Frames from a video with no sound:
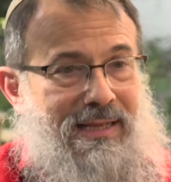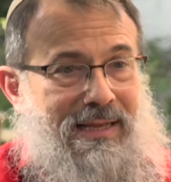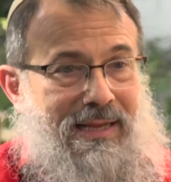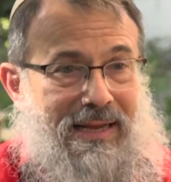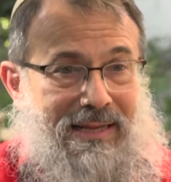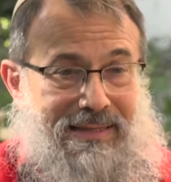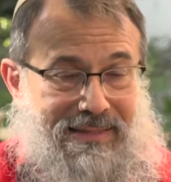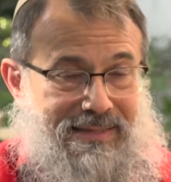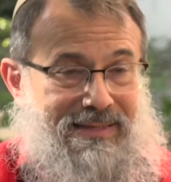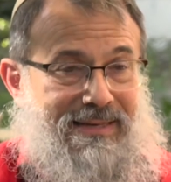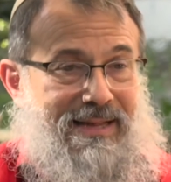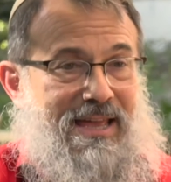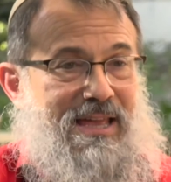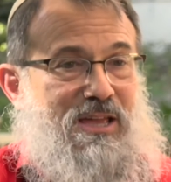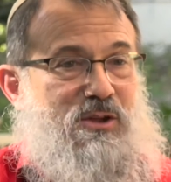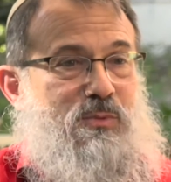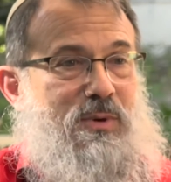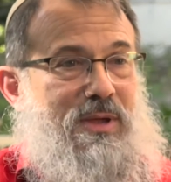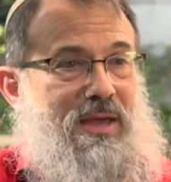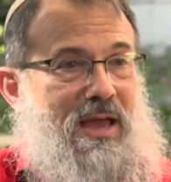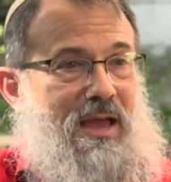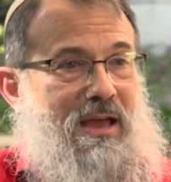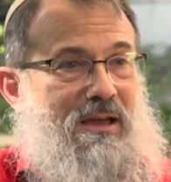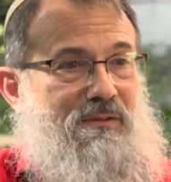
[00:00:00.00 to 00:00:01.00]
And today
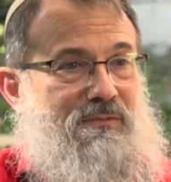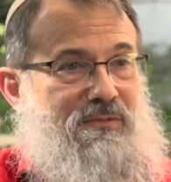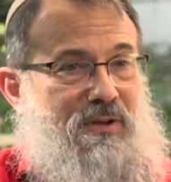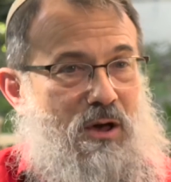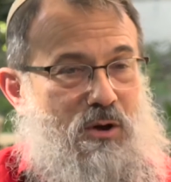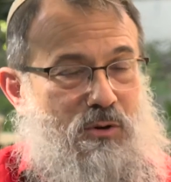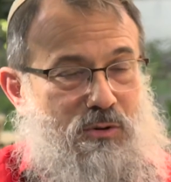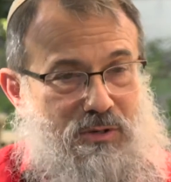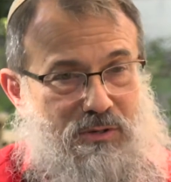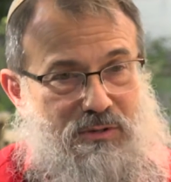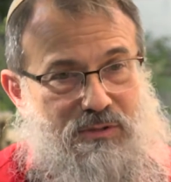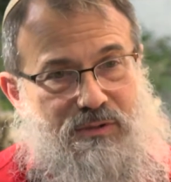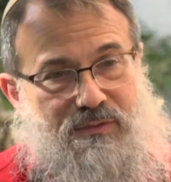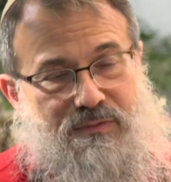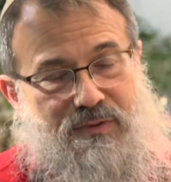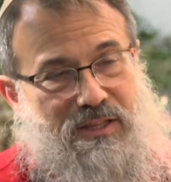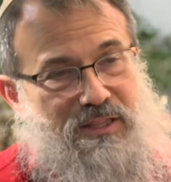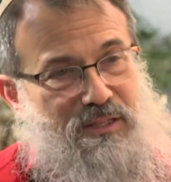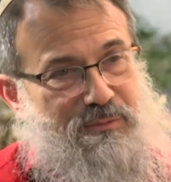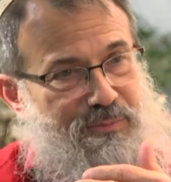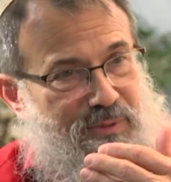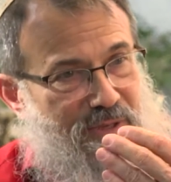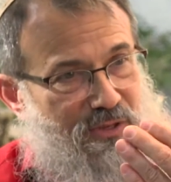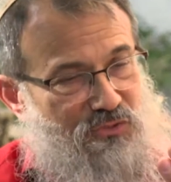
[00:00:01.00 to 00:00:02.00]
we have our
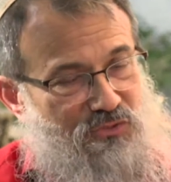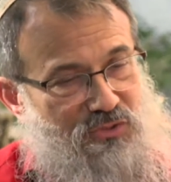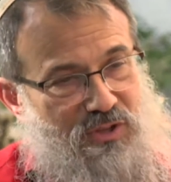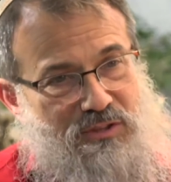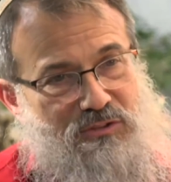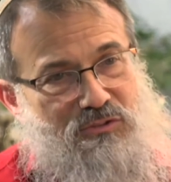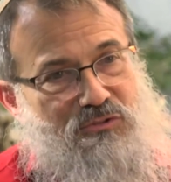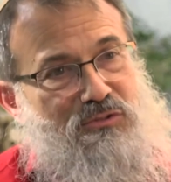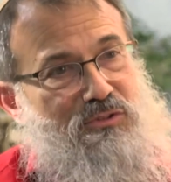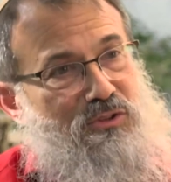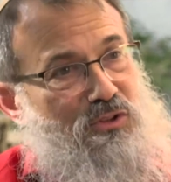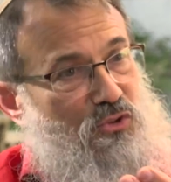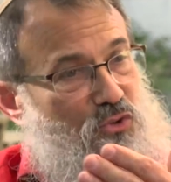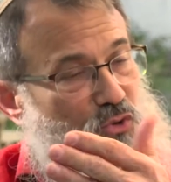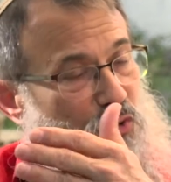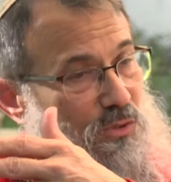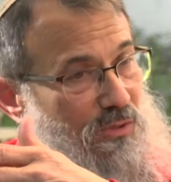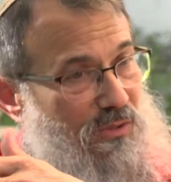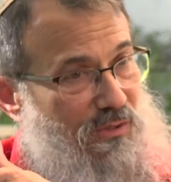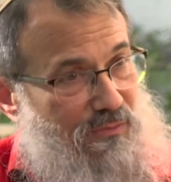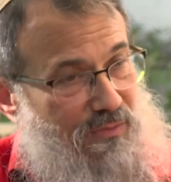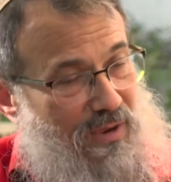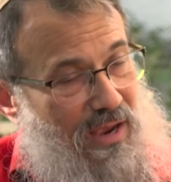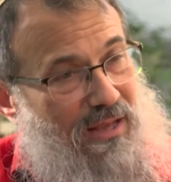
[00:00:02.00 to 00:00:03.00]
developing center in the
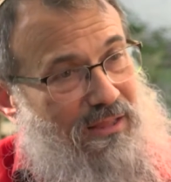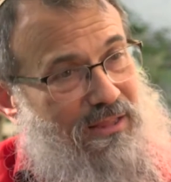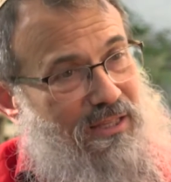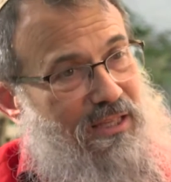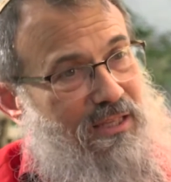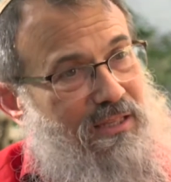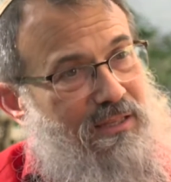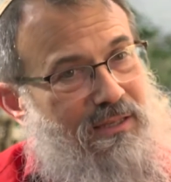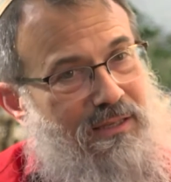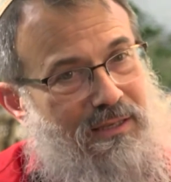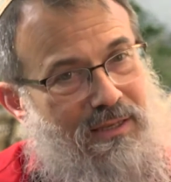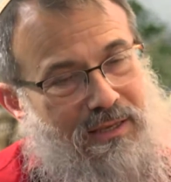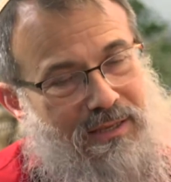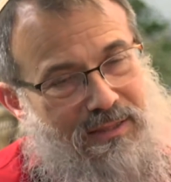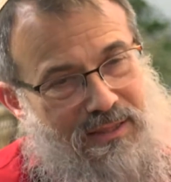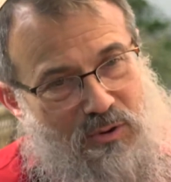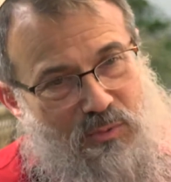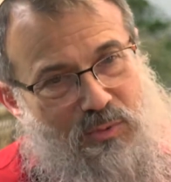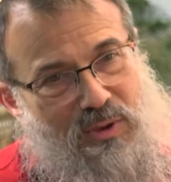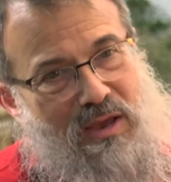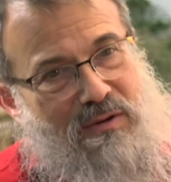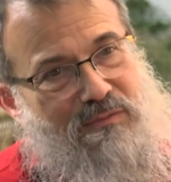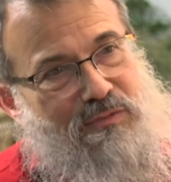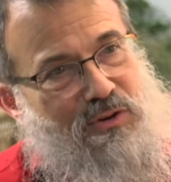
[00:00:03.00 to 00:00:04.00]
Jordan Valley. Then
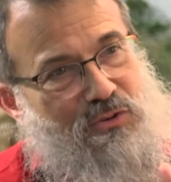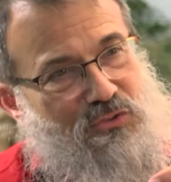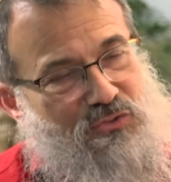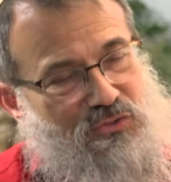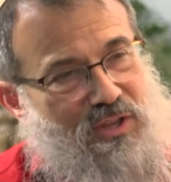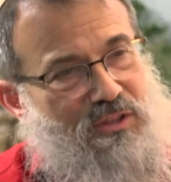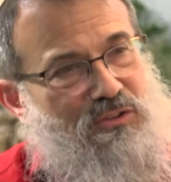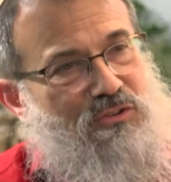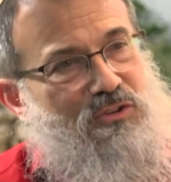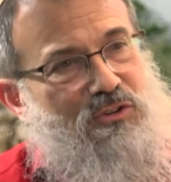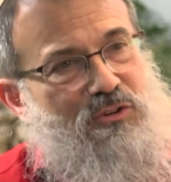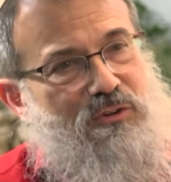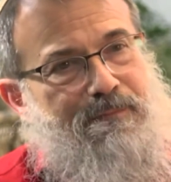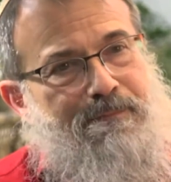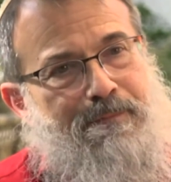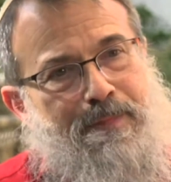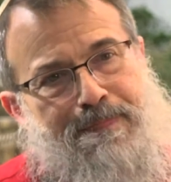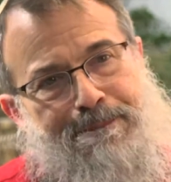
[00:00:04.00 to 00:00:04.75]
we have our center